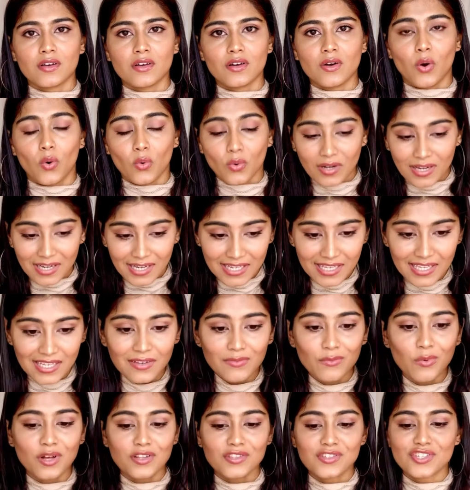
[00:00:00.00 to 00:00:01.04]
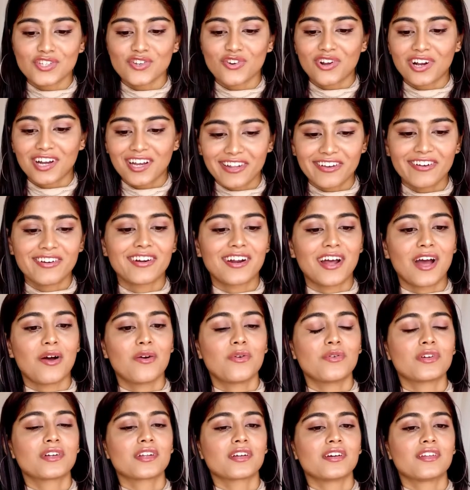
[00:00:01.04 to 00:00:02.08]
only once you clear
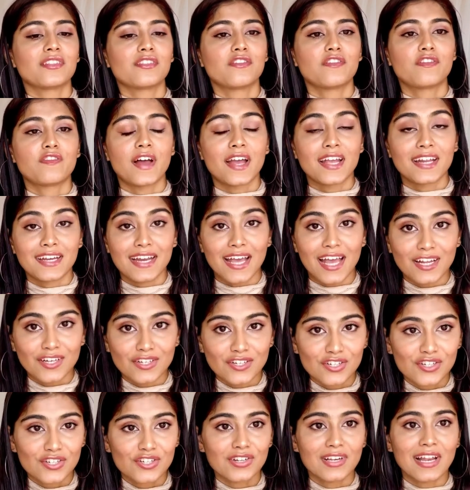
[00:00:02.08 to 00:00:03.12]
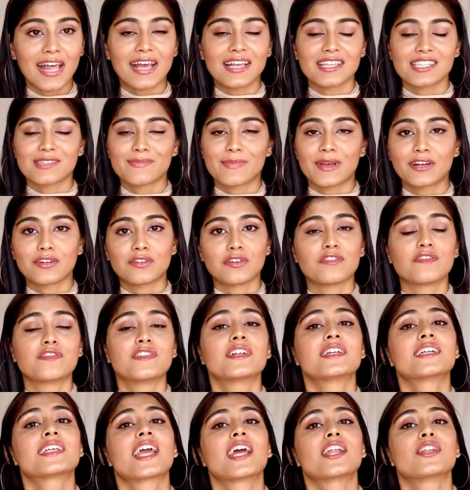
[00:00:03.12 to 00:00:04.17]
out the financial aspect of
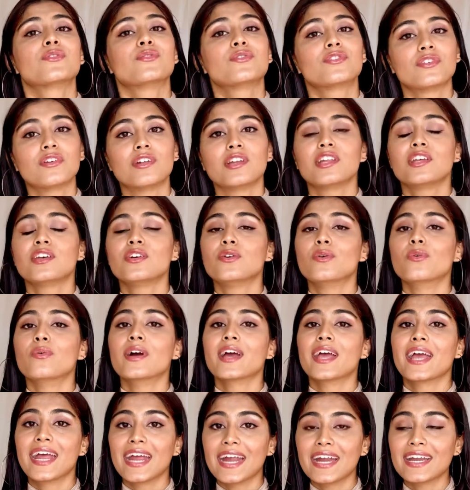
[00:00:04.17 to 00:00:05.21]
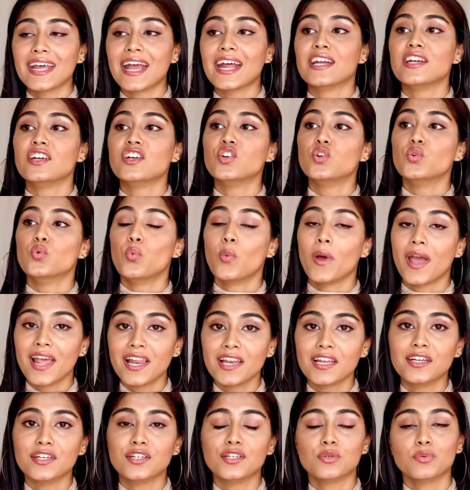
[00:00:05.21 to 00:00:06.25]
it can you really go ahead and dwell
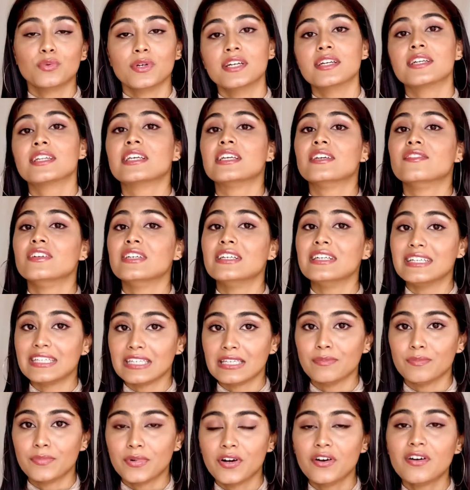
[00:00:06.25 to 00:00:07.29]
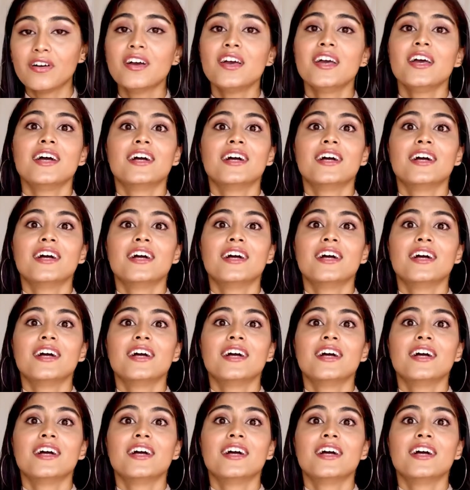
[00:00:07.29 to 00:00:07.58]
into it even deeper,